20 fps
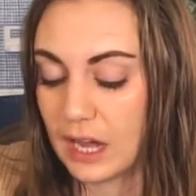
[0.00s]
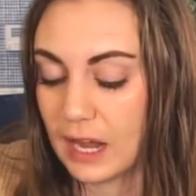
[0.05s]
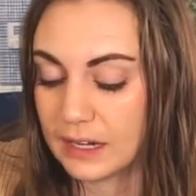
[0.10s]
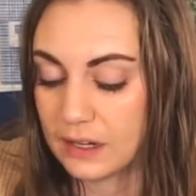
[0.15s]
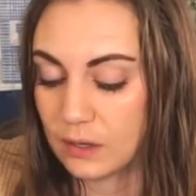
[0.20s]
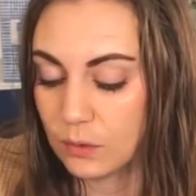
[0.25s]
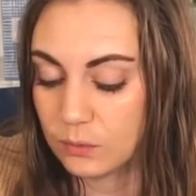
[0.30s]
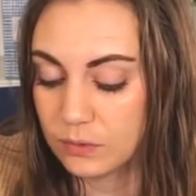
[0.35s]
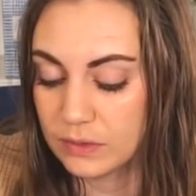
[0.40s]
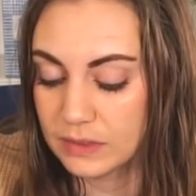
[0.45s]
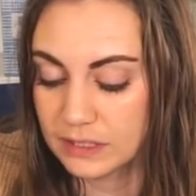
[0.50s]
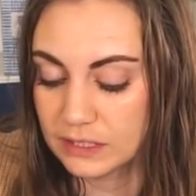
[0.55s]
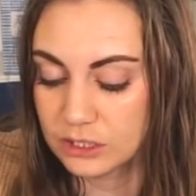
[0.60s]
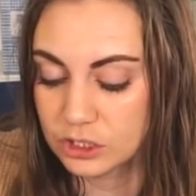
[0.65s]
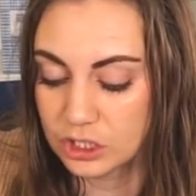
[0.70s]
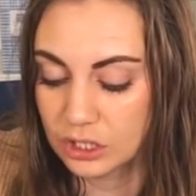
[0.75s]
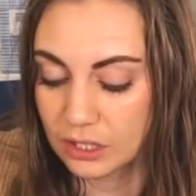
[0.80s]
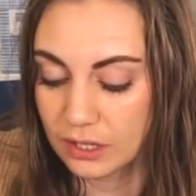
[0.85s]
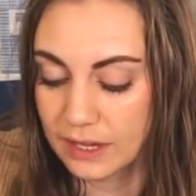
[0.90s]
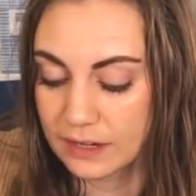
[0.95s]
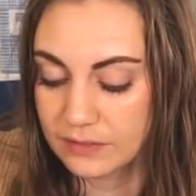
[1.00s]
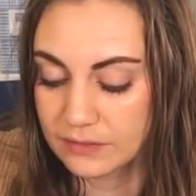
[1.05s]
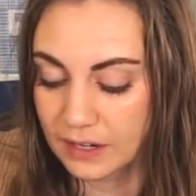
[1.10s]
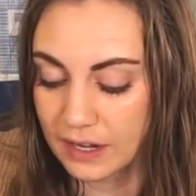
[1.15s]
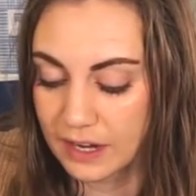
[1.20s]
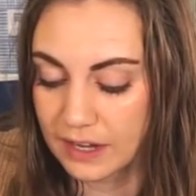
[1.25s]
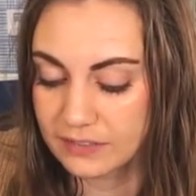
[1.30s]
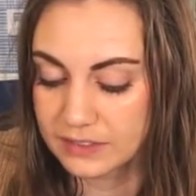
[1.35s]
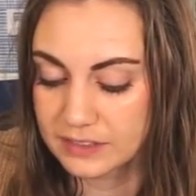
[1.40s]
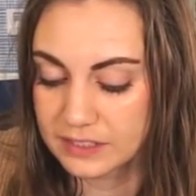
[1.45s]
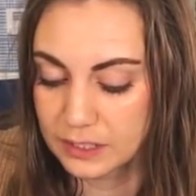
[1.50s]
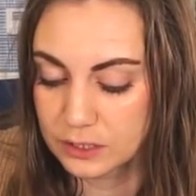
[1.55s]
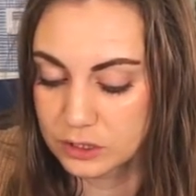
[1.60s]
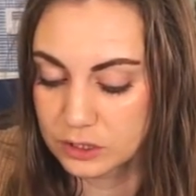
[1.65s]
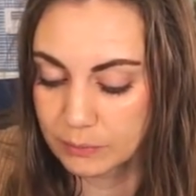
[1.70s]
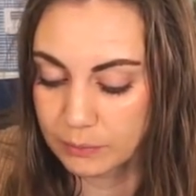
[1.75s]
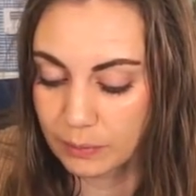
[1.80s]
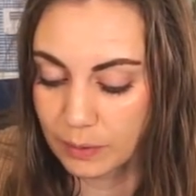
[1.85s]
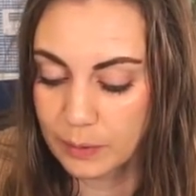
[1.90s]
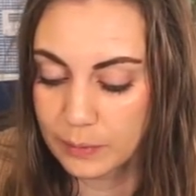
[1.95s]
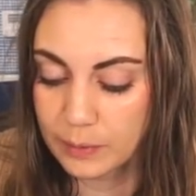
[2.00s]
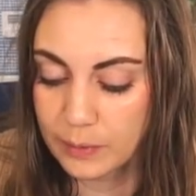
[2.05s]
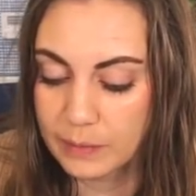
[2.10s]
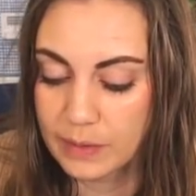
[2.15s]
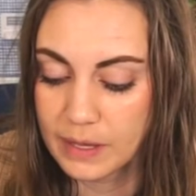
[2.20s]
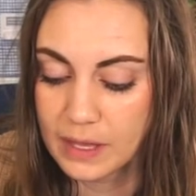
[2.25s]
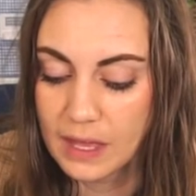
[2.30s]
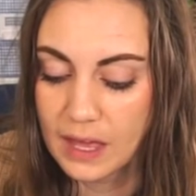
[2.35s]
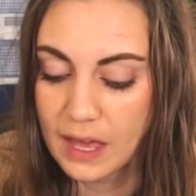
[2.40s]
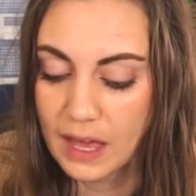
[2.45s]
I don't think she'll ever have a tension problem.